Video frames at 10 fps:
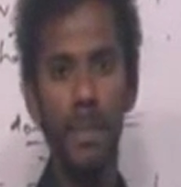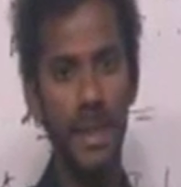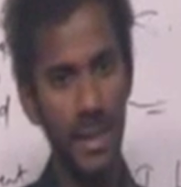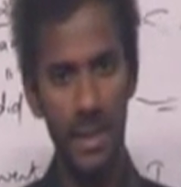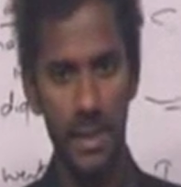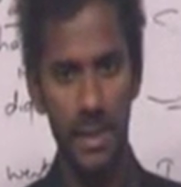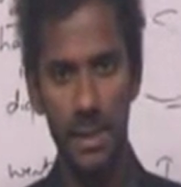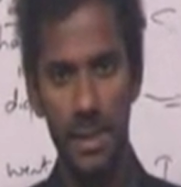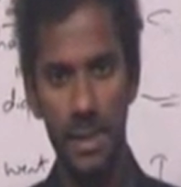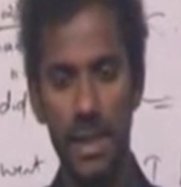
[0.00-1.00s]
present
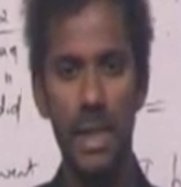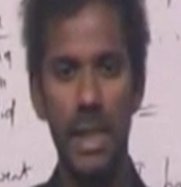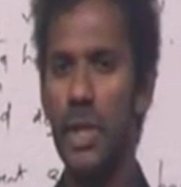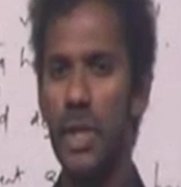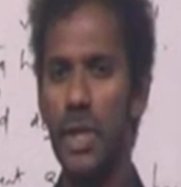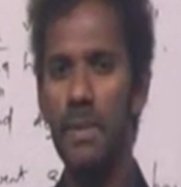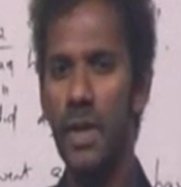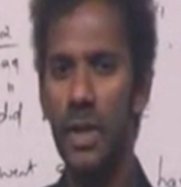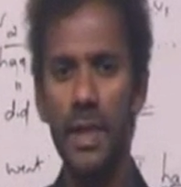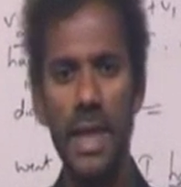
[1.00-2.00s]
tense. So it should be
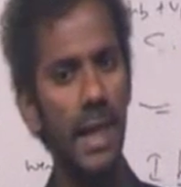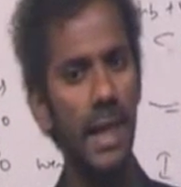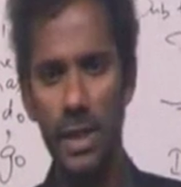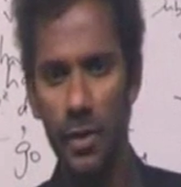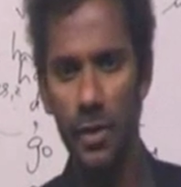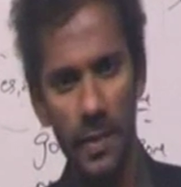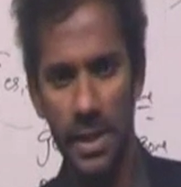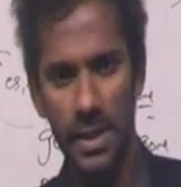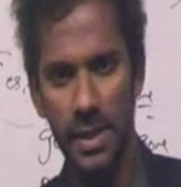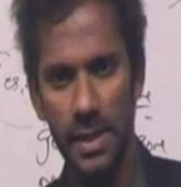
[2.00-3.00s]
one of the categories of
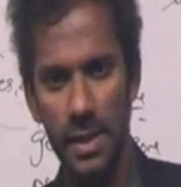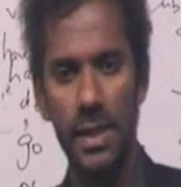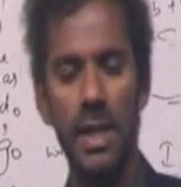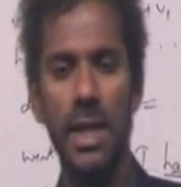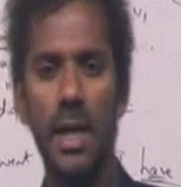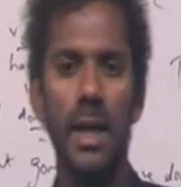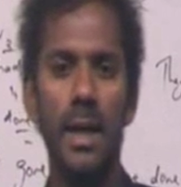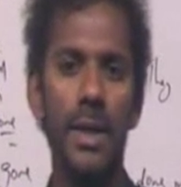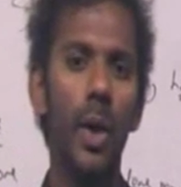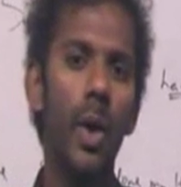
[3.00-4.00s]
present tense.
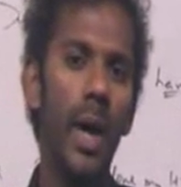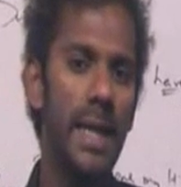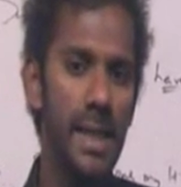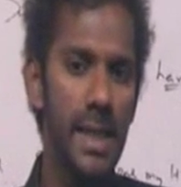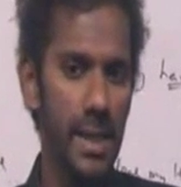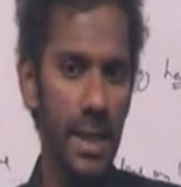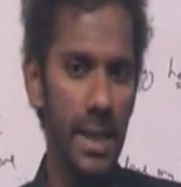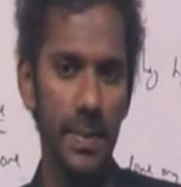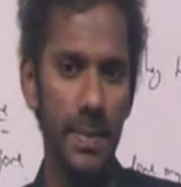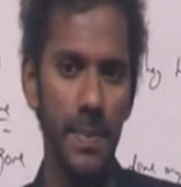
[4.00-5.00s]
No ing is there.
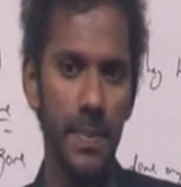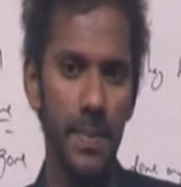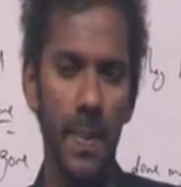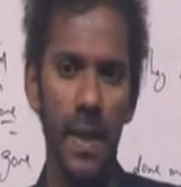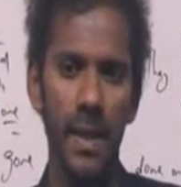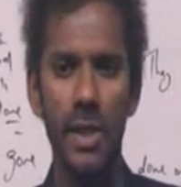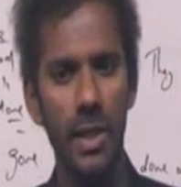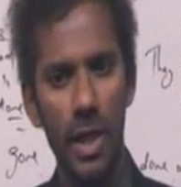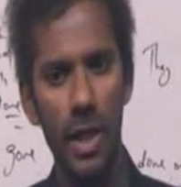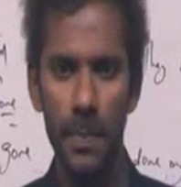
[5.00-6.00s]
So
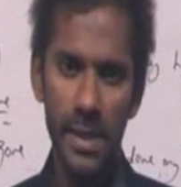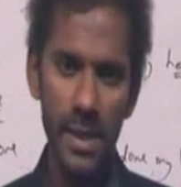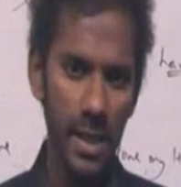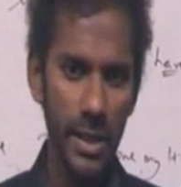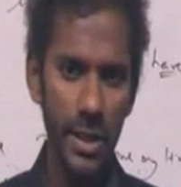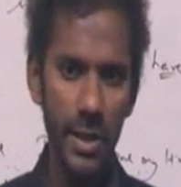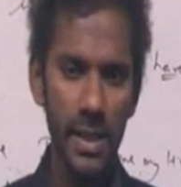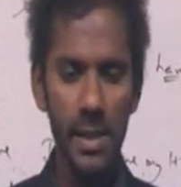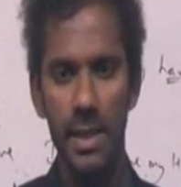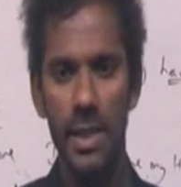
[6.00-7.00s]
not present
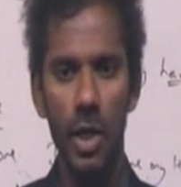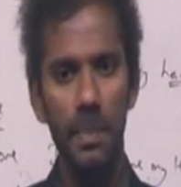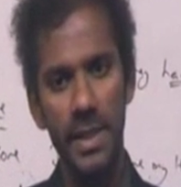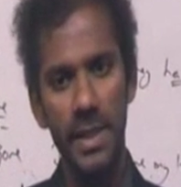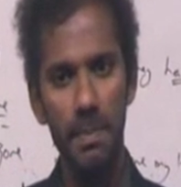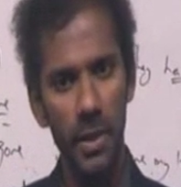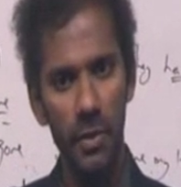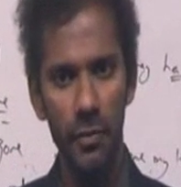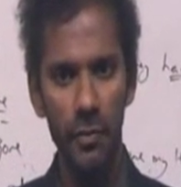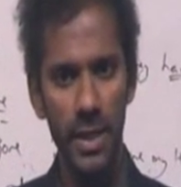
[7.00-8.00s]
continuous, not present
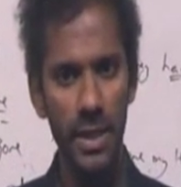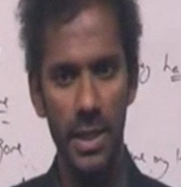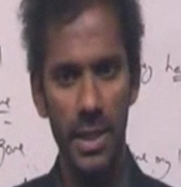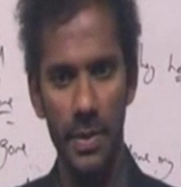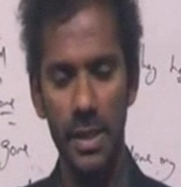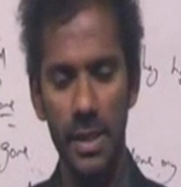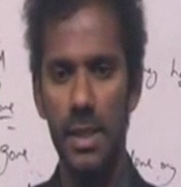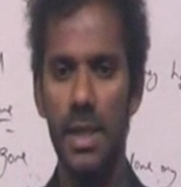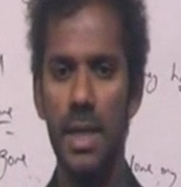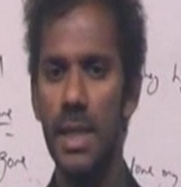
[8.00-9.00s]
perfect
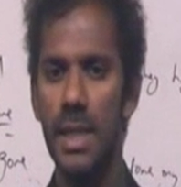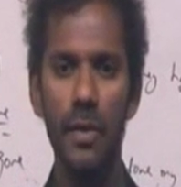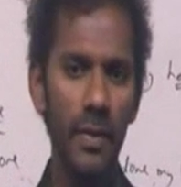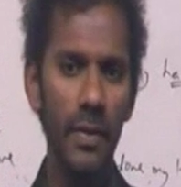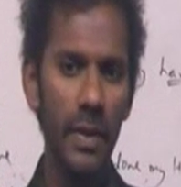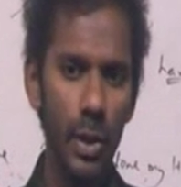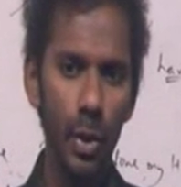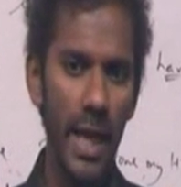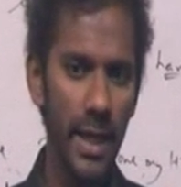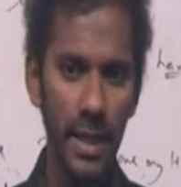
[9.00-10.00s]
continuous. Now we have only
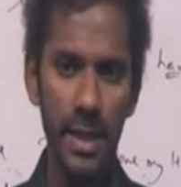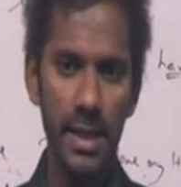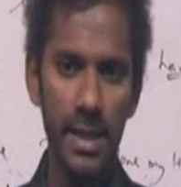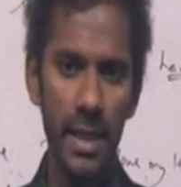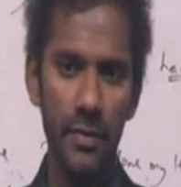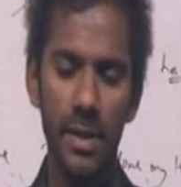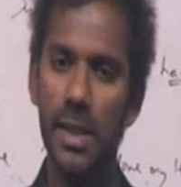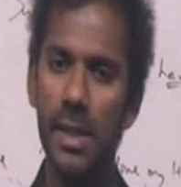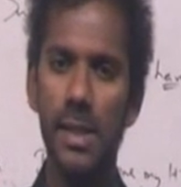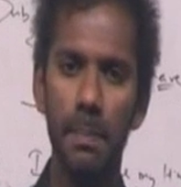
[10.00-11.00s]
two categories left.
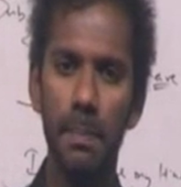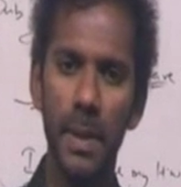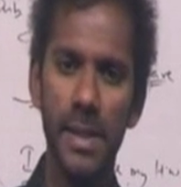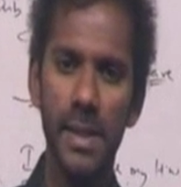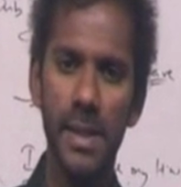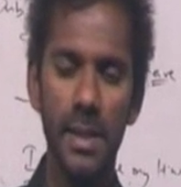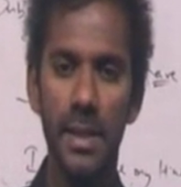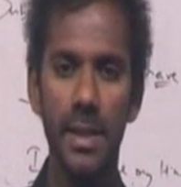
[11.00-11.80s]
Simple present